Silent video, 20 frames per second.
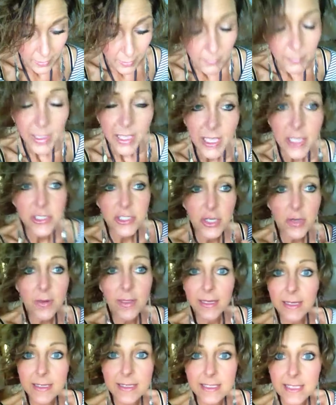because you
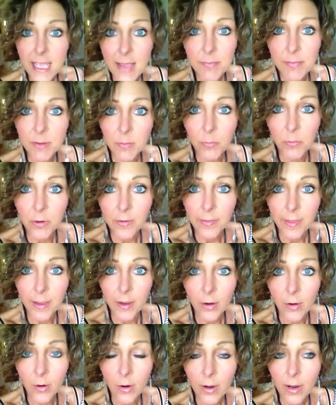can accept them where they
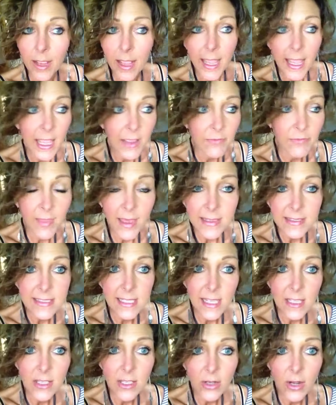are if they
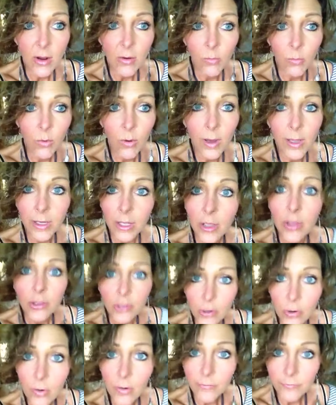say you know what
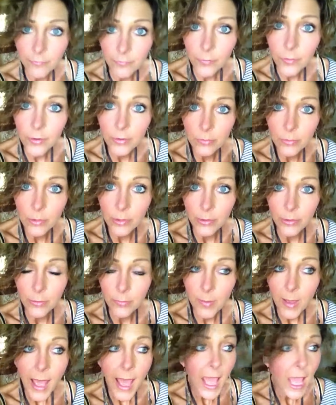you're a fruit
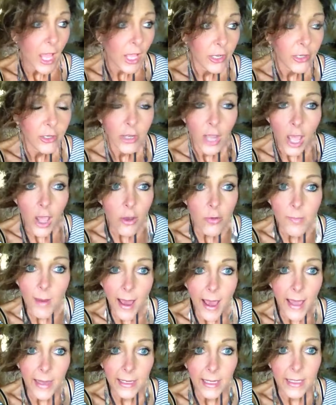loop
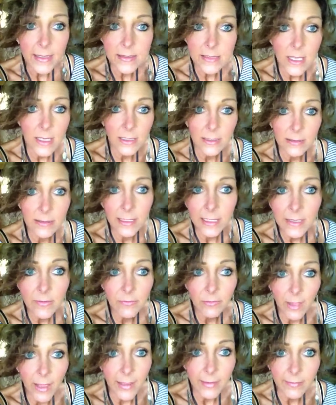nobody is going to live
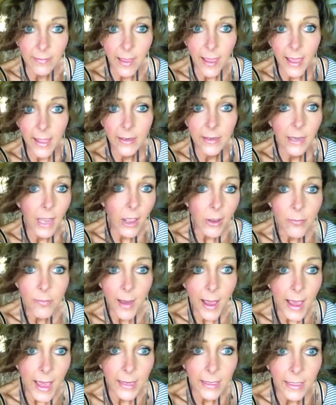like that
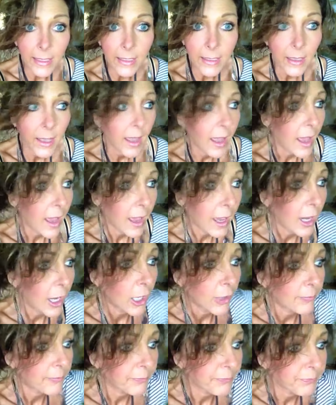nobody
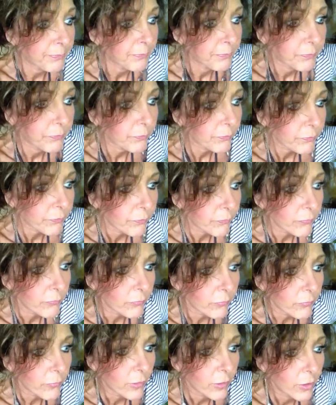um,
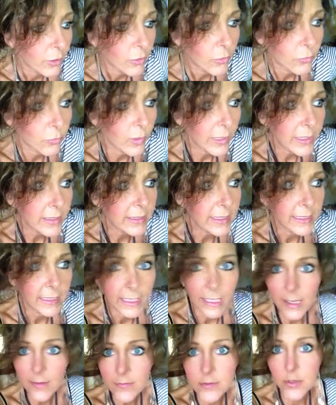really
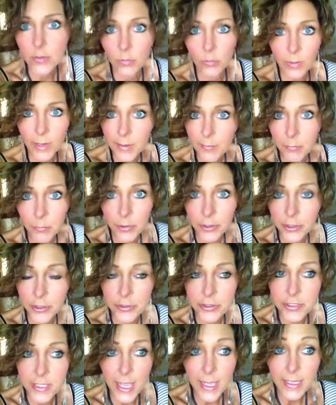gives a rip what you're
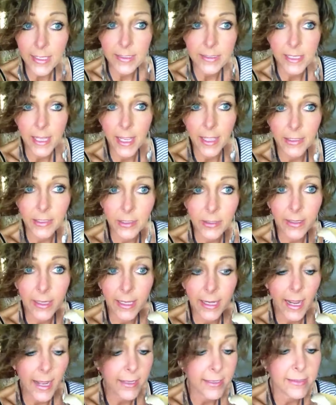saying tanya
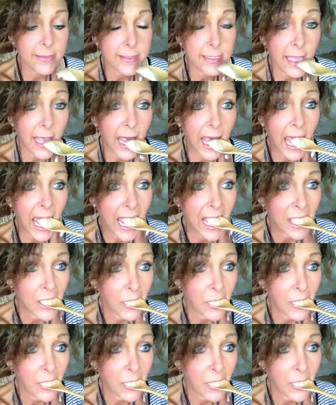and i can say